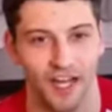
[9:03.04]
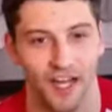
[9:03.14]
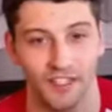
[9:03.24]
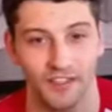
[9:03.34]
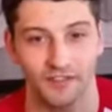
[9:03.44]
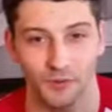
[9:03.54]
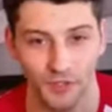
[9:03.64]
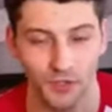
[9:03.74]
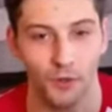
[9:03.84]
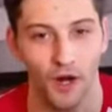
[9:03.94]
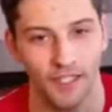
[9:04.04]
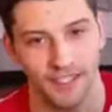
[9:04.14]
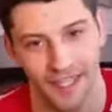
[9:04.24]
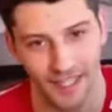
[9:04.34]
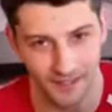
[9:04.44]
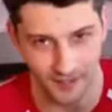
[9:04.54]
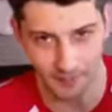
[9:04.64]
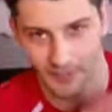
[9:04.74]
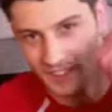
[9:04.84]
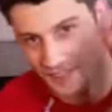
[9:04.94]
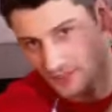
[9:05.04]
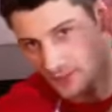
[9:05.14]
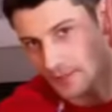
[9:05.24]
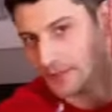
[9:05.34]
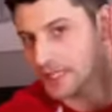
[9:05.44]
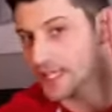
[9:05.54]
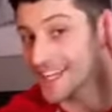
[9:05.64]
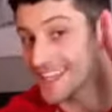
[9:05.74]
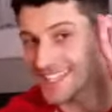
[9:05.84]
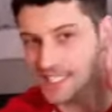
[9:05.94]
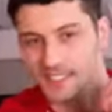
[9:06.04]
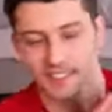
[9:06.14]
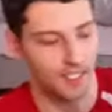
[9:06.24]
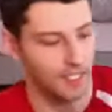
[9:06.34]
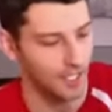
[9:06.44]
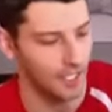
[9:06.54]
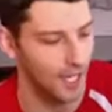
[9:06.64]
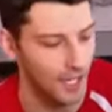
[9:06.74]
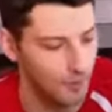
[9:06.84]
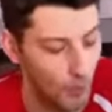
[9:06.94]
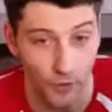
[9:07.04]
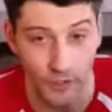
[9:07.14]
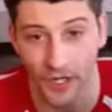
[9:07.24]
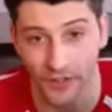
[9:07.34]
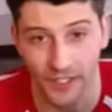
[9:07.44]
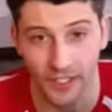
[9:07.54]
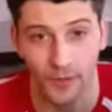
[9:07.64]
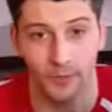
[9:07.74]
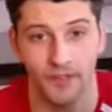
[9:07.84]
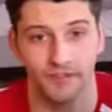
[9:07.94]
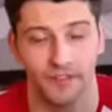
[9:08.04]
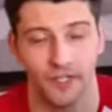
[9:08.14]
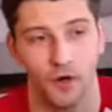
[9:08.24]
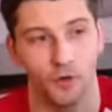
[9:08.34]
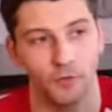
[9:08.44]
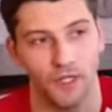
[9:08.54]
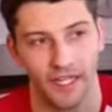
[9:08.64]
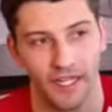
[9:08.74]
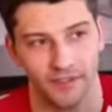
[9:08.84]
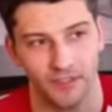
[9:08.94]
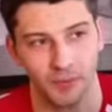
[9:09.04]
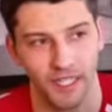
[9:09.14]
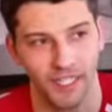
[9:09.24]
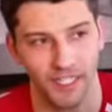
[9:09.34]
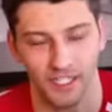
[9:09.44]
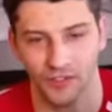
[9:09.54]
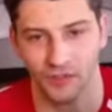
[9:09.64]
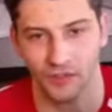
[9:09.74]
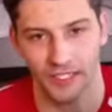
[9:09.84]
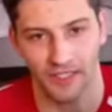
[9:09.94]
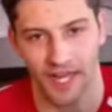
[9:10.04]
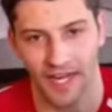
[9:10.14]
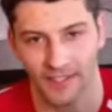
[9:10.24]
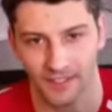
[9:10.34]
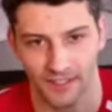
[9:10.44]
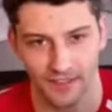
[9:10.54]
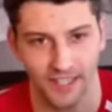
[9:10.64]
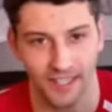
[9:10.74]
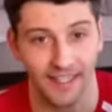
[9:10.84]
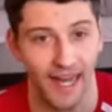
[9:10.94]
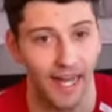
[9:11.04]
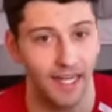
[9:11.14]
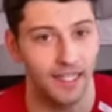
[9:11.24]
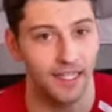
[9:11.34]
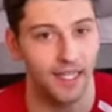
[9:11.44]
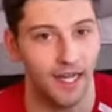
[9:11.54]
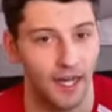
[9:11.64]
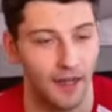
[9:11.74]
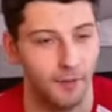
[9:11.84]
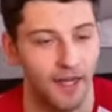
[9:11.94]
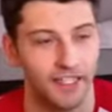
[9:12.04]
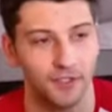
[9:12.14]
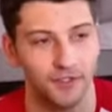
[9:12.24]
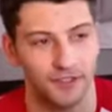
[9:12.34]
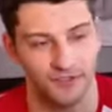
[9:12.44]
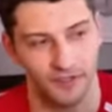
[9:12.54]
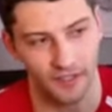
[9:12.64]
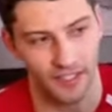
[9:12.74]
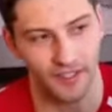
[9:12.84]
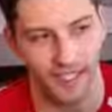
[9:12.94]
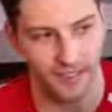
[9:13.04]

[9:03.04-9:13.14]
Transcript: off if you do want to get some piece of equipment like this, or other equipment for home like speed and agility ladders, stuff like that. I do have an affiliate link